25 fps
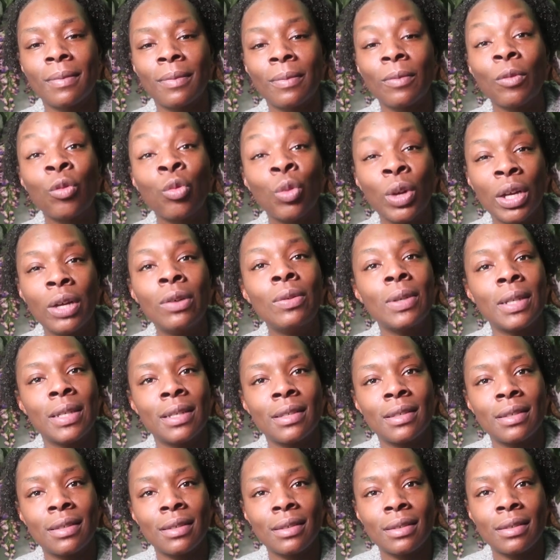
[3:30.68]

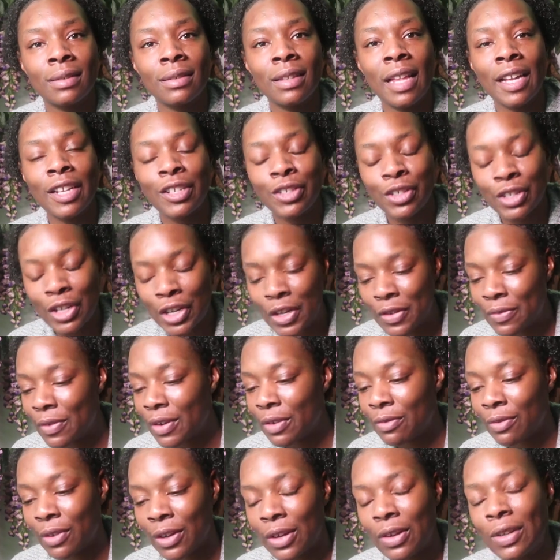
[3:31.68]
realness, like
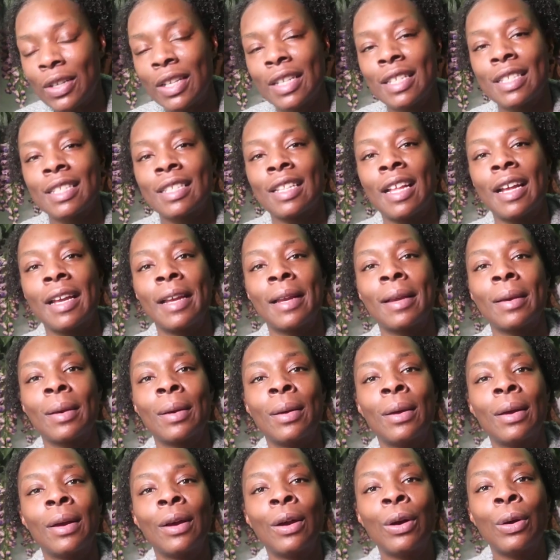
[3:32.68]
genuine realness, like
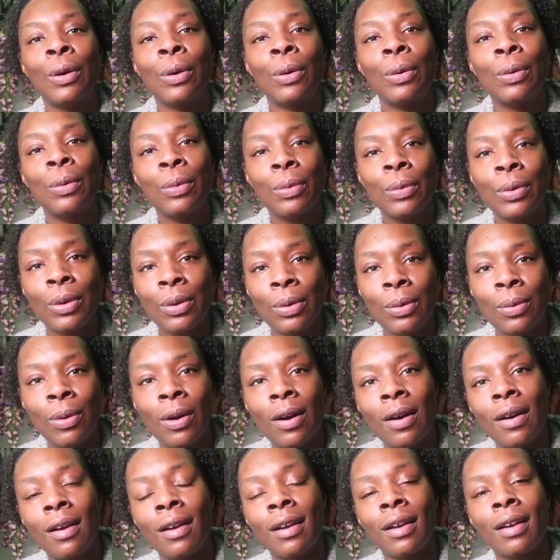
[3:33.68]
who you
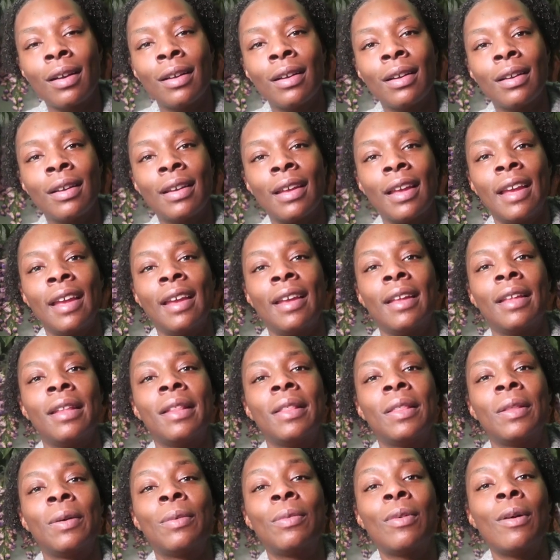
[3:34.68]
are
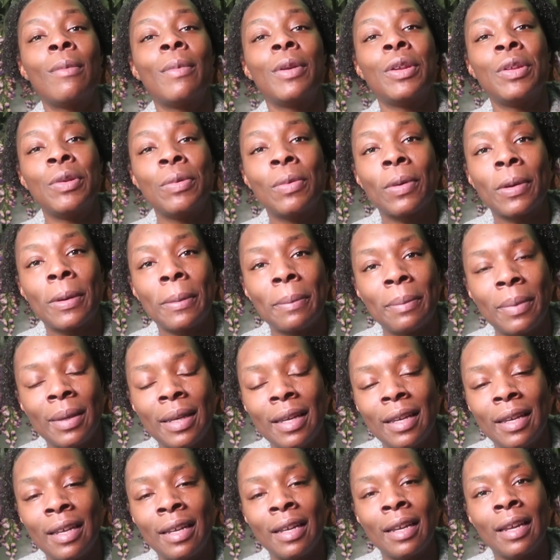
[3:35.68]
and the woman you want to
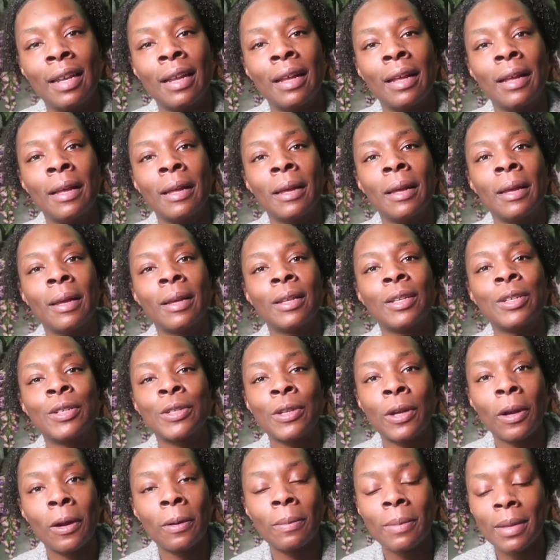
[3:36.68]
be
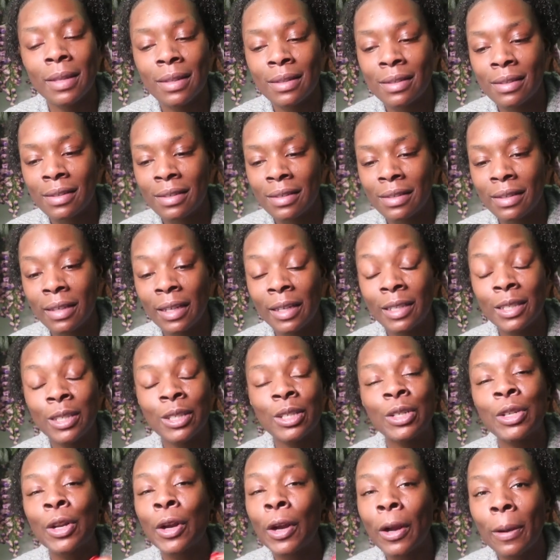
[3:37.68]
it's
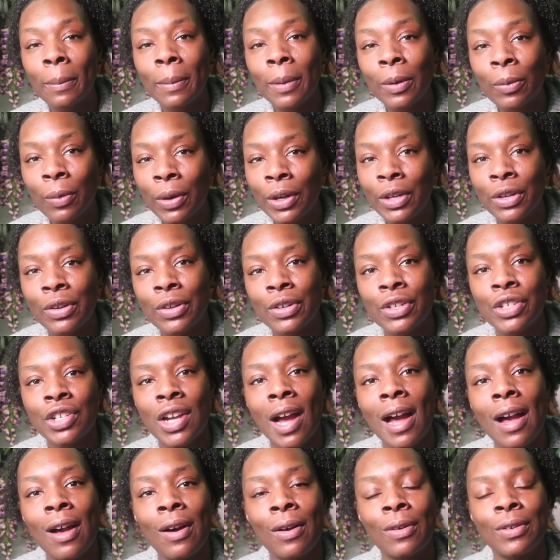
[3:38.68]
determined when you're a
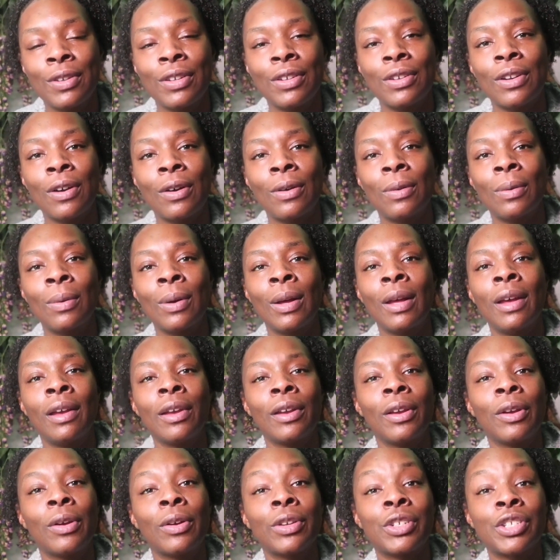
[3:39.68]
child. You know,
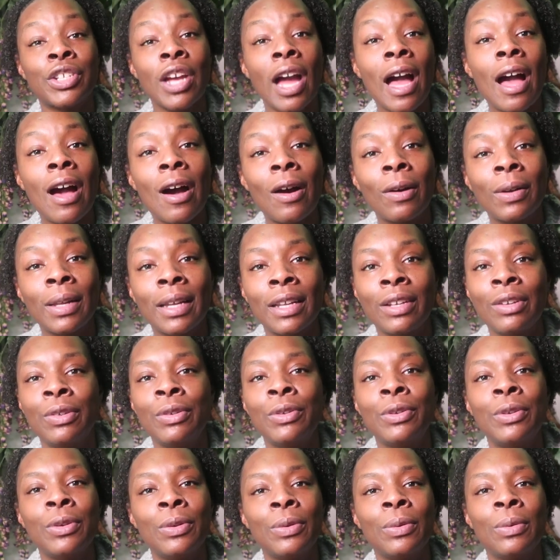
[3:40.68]
you're a child and you
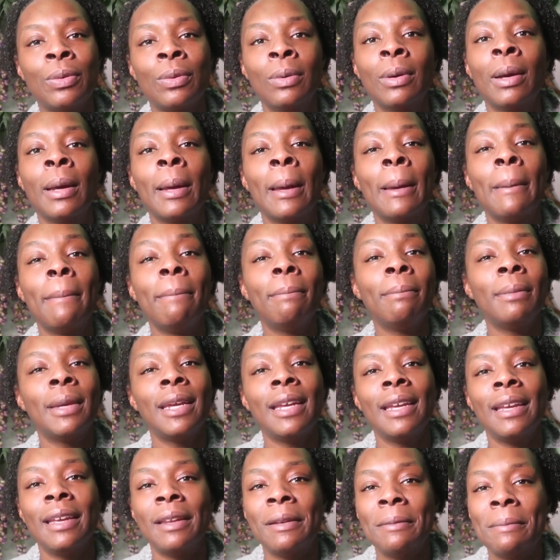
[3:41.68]
do
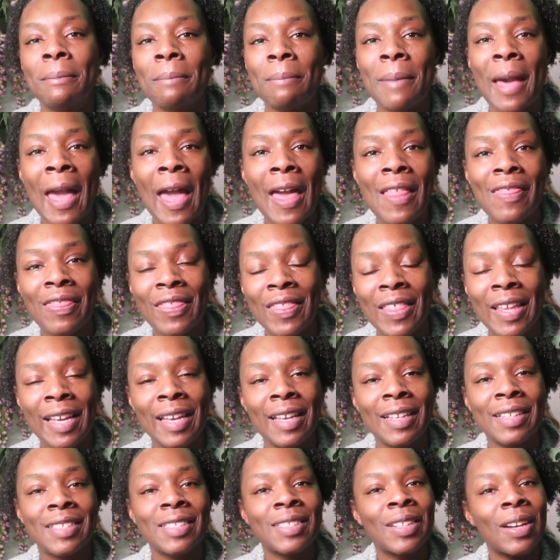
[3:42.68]
mean bad
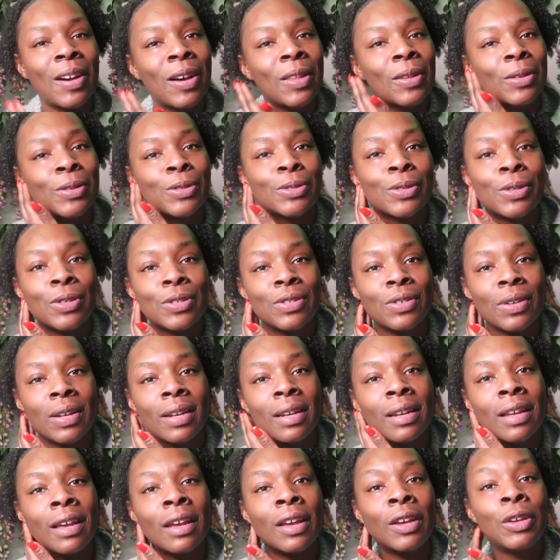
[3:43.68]
things to other
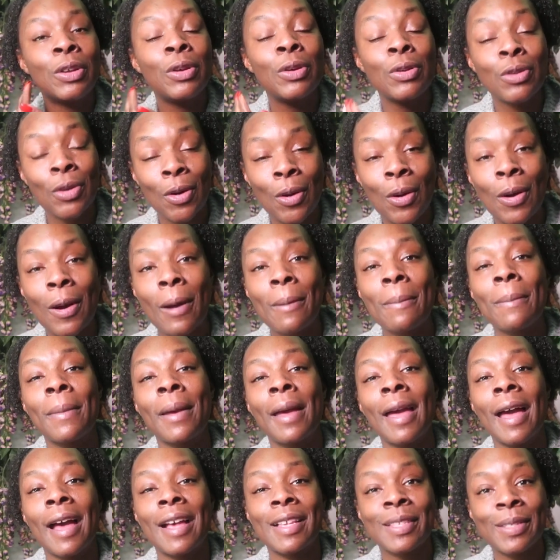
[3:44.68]
children. You grow up
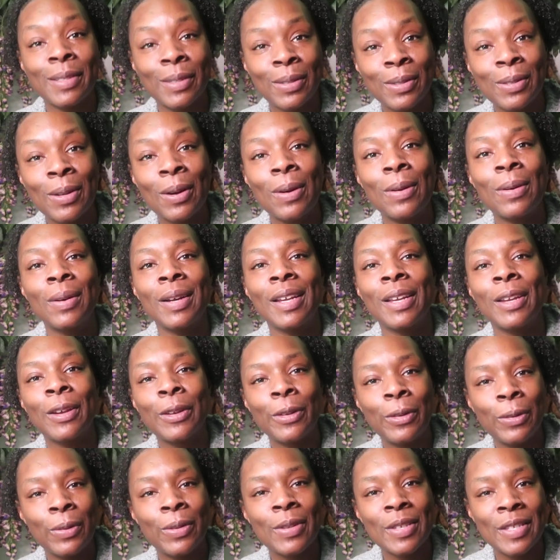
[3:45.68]
as an adult and you
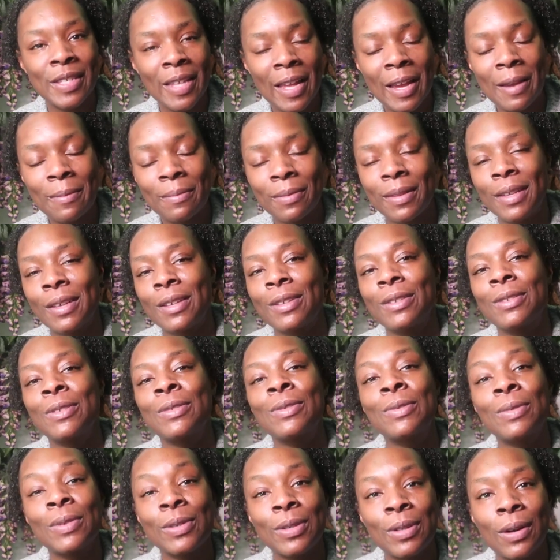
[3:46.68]
do the same thing
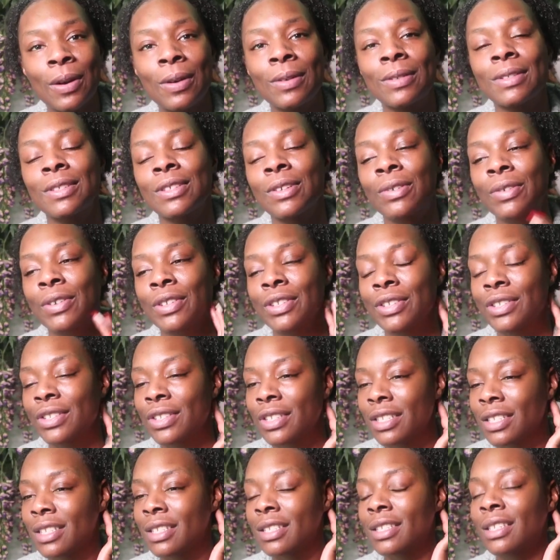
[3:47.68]
to adults. So it's
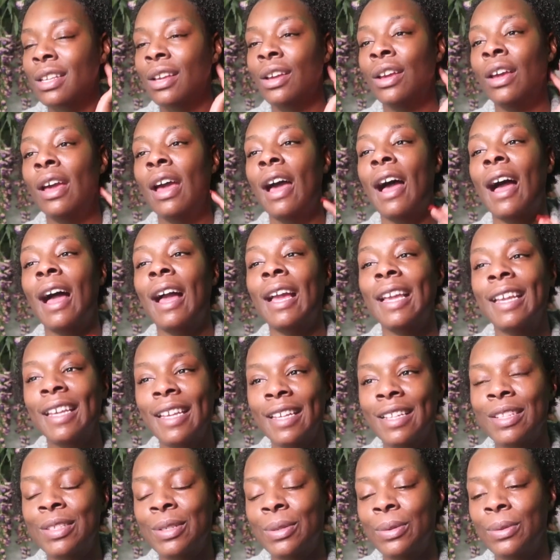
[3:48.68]
just, I
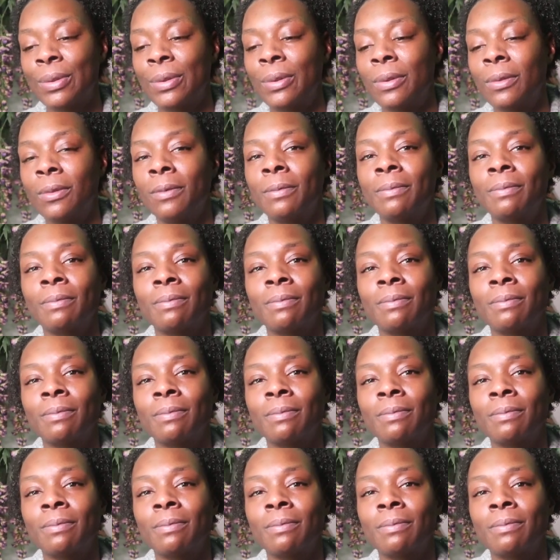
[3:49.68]
get to